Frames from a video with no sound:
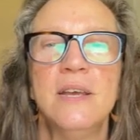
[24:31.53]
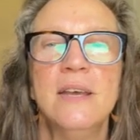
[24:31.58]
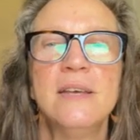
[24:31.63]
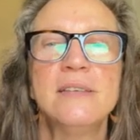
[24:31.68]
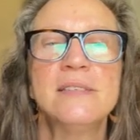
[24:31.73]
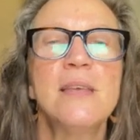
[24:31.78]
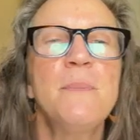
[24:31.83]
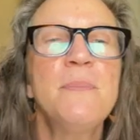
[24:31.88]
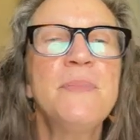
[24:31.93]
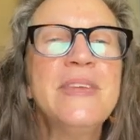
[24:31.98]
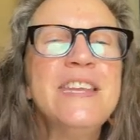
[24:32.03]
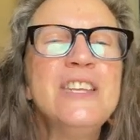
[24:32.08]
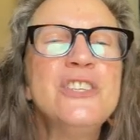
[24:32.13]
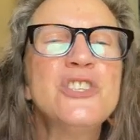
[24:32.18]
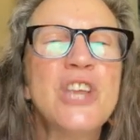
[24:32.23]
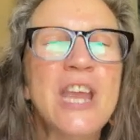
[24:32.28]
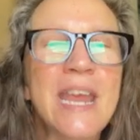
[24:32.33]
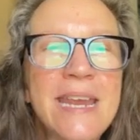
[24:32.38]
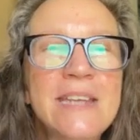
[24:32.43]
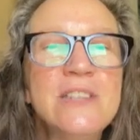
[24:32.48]
something
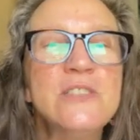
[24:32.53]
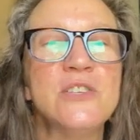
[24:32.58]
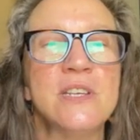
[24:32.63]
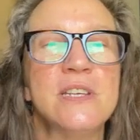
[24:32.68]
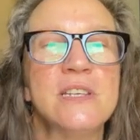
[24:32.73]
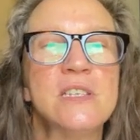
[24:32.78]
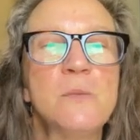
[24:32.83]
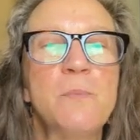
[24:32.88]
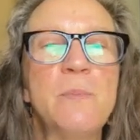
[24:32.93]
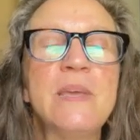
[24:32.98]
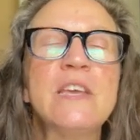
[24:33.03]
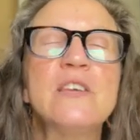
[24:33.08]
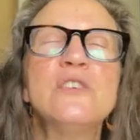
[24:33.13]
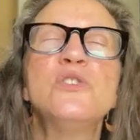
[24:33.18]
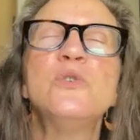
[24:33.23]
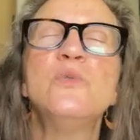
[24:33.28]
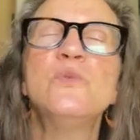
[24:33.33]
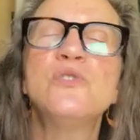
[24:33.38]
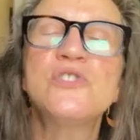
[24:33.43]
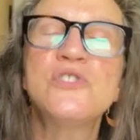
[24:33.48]
changes because
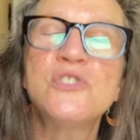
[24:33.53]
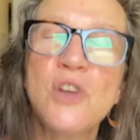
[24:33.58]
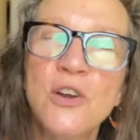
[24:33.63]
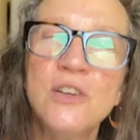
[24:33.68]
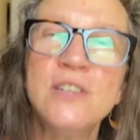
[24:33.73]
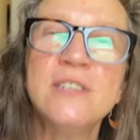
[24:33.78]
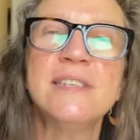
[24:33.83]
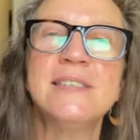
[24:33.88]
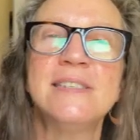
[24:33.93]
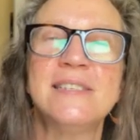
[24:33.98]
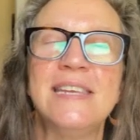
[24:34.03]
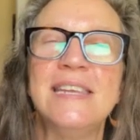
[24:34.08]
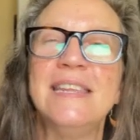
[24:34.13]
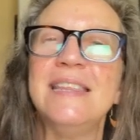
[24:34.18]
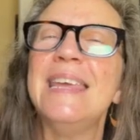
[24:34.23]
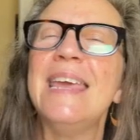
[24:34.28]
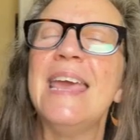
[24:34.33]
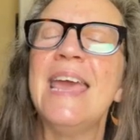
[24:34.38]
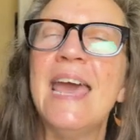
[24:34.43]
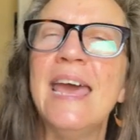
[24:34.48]
you start to see
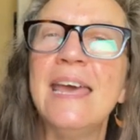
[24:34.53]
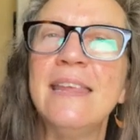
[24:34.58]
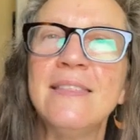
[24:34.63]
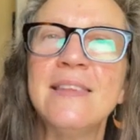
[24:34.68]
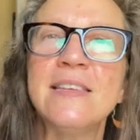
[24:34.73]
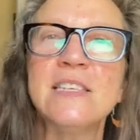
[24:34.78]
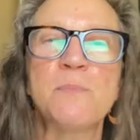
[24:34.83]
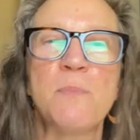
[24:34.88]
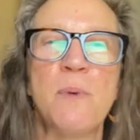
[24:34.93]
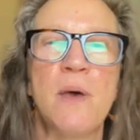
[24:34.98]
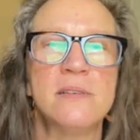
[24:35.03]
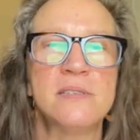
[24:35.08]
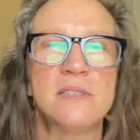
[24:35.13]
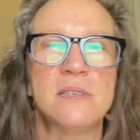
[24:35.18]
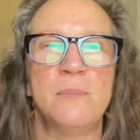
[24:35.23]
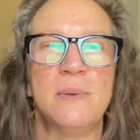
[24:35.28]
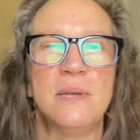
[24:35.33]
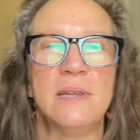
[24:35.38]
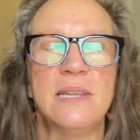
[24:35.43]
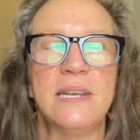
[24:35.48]
the endless
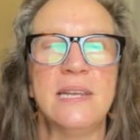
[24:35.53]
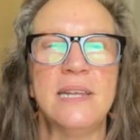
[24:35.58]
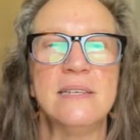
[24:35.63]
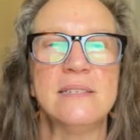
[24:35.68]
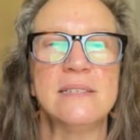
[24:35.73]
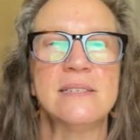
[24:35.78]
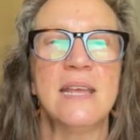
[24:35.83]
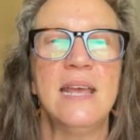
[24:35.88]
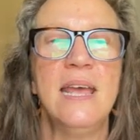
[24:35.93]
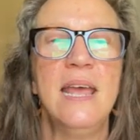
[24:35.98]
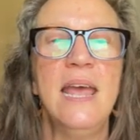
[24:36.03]
possibilities.